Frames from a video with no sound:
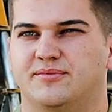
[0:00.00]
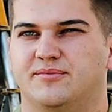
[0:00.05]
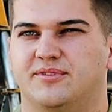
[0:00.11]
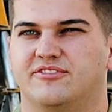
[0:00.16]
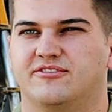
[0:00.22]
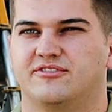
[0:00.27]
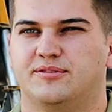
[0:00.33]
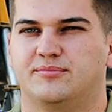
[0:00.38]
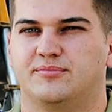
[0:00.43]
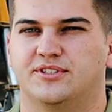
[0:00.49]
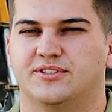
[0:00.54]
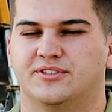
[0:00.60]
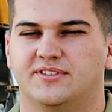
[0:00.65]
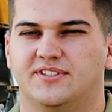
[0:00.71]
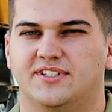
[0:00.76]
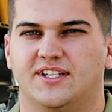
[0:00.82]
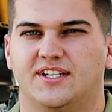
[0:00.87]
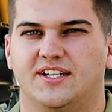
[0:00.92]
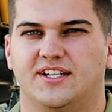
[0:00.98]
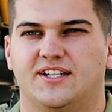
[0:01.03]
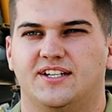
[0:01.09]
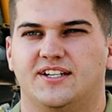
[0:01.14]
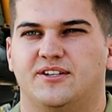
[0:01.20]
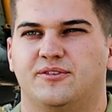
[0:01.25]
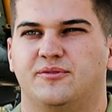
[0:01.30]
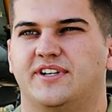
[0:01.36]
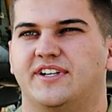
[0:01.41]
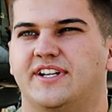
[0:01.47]
be rebuilt.
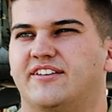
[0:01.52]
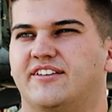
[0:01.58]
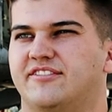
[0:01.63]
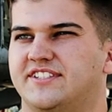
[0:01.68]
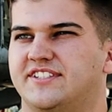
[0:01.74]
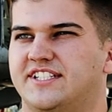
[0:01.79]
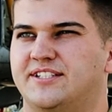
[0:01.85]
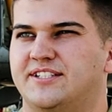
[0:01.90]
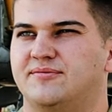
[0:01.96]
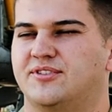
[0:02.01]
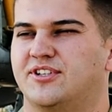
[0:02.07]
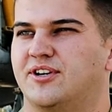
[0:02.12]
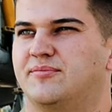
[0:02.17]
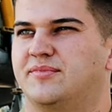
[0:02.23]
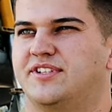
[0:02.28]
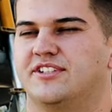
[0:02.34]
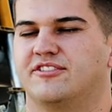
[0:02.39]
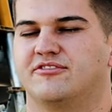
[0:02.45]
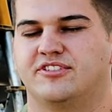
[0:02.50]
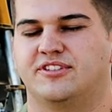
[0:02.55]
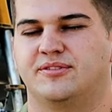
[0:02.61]
We'd have a team come in to